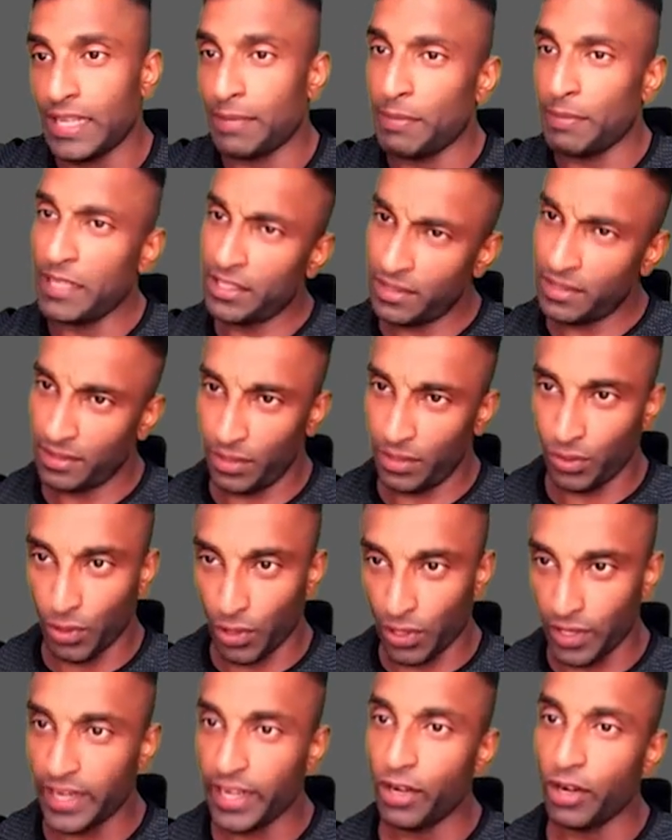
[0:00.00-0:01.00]
That means
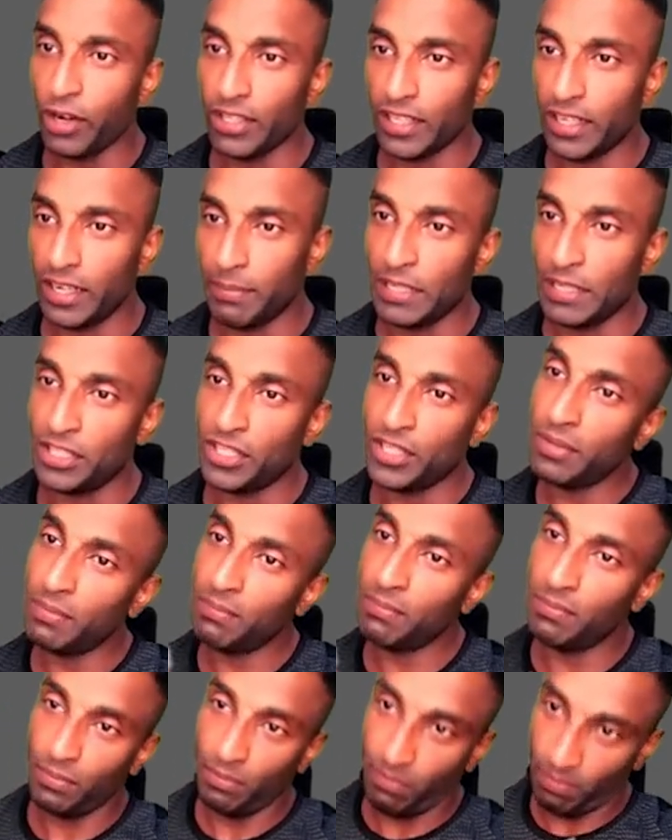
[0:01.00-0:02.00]
you already got the
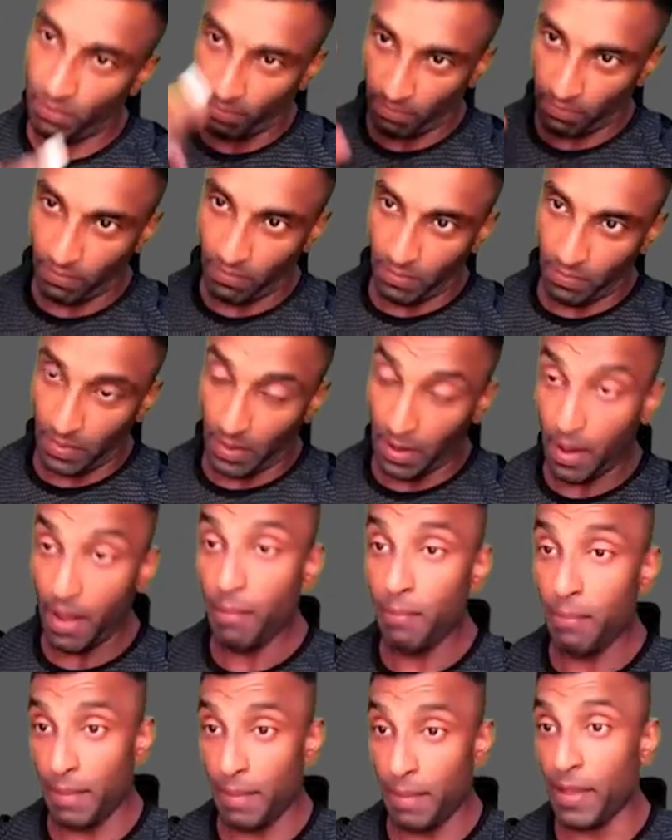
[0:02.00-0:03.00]
debenture.
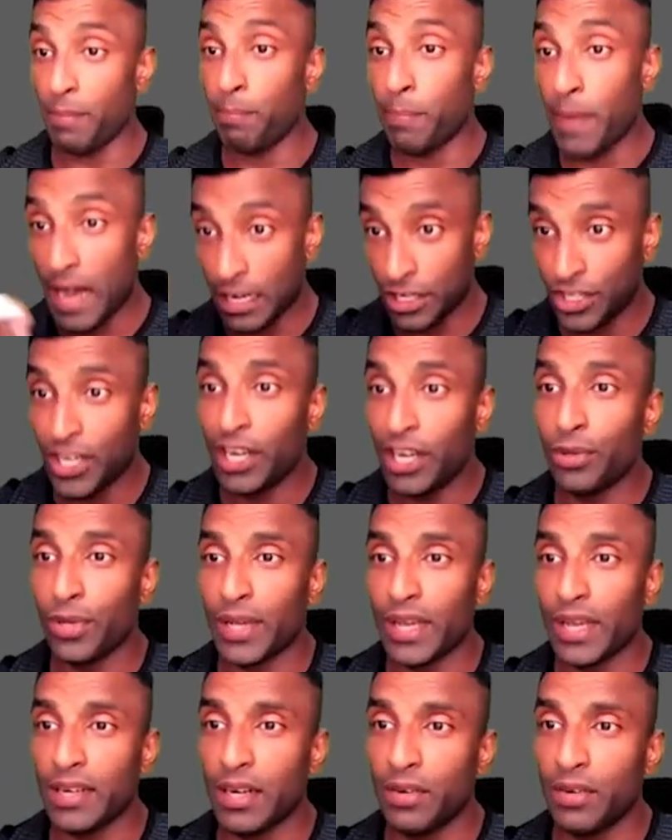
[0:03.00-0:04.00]
Maybe partially
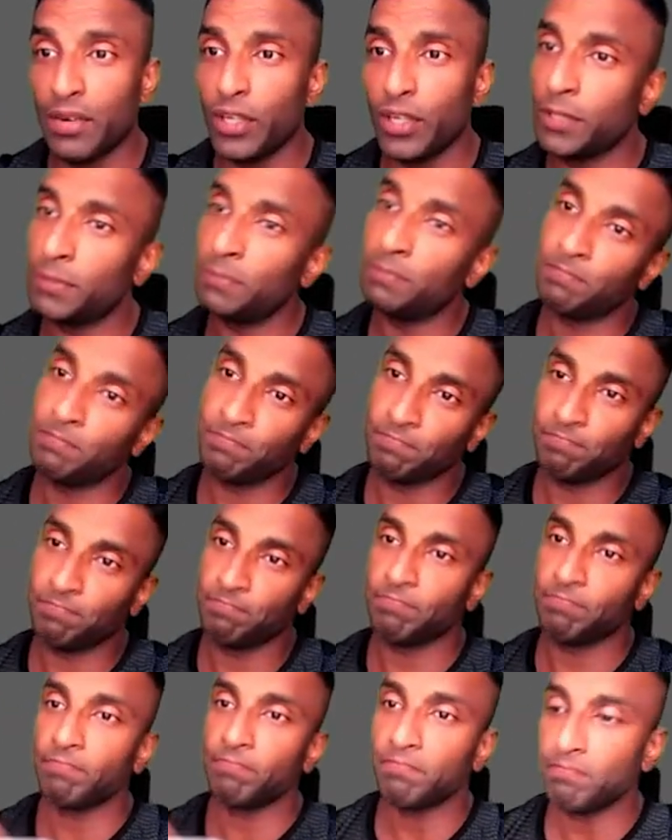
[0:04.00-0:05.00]
you can convert
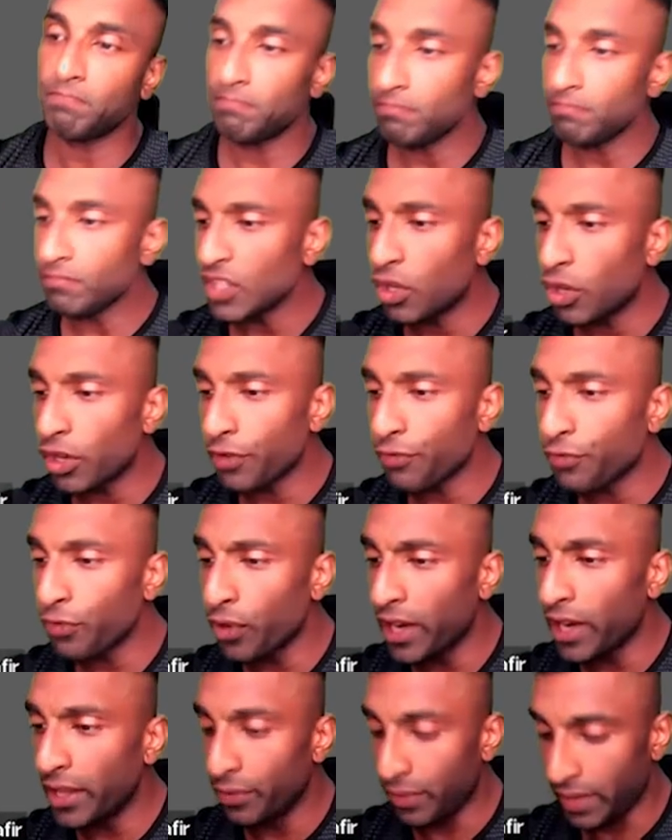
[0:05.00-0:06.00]
or
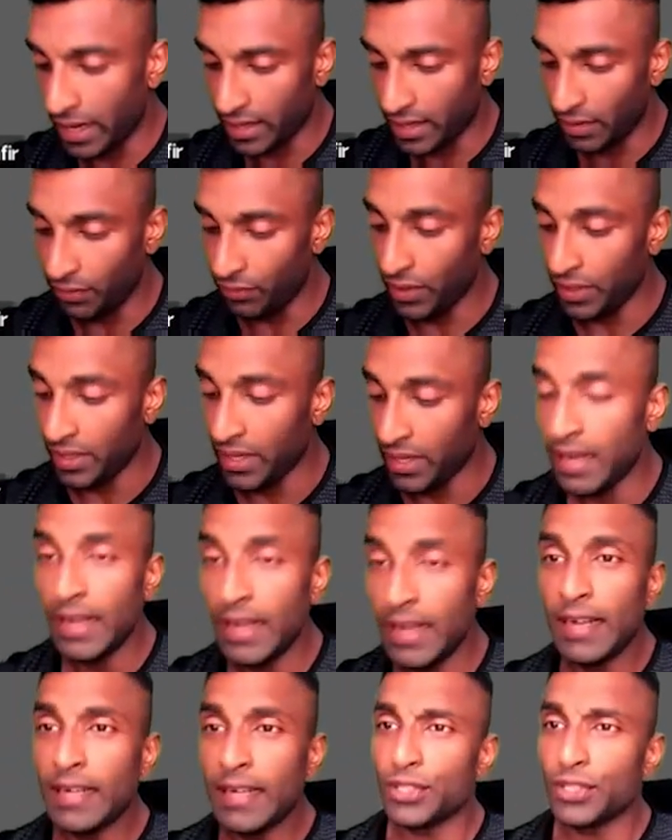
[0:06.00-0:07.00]
fully you can convert.
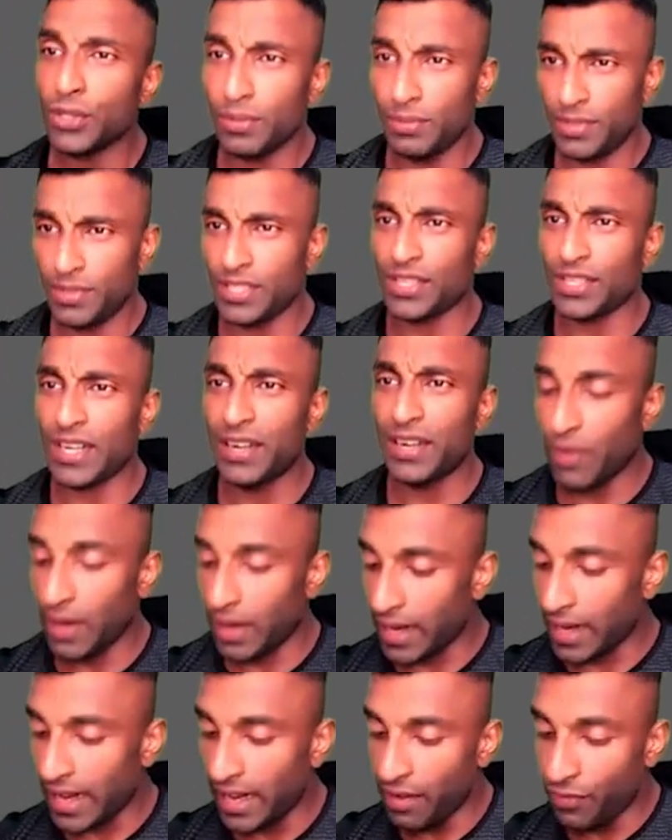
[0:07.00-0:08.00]
So just write
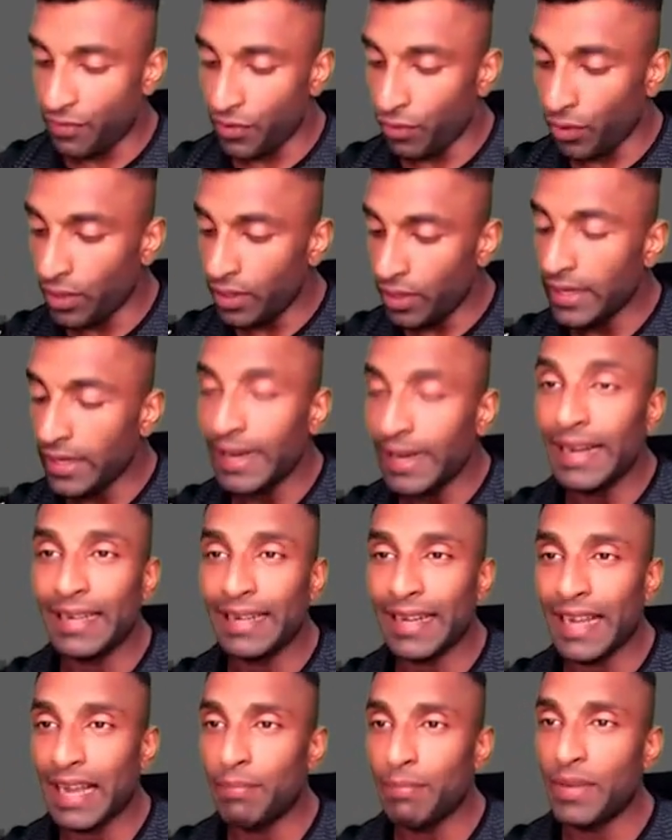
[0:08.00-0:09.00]
one line if you want.
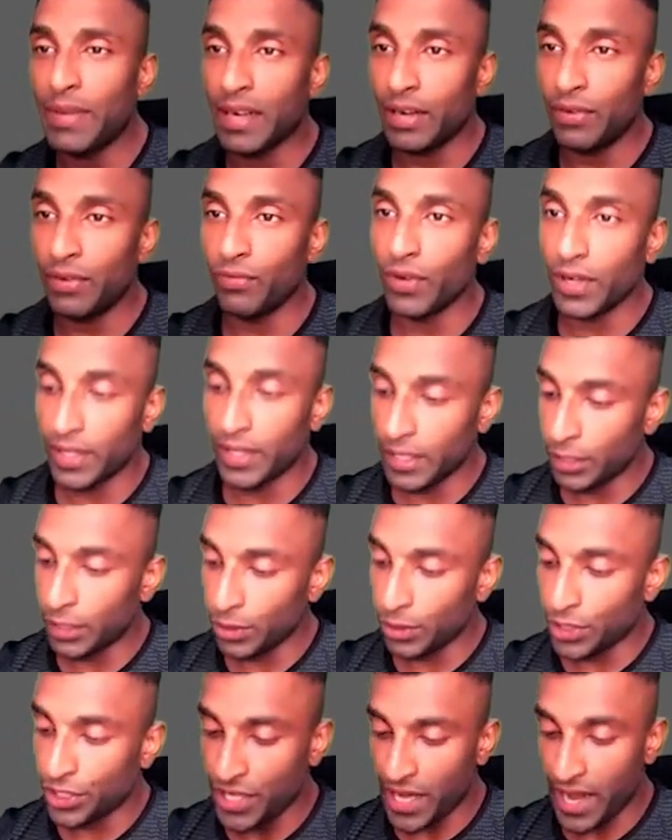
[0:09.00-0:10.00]
It can be
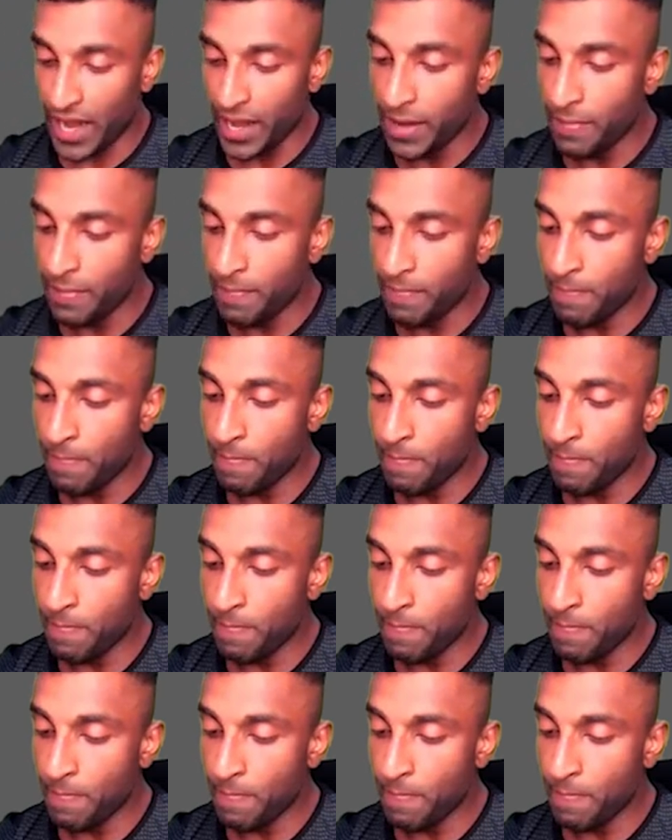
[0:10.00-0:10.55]
converted to share.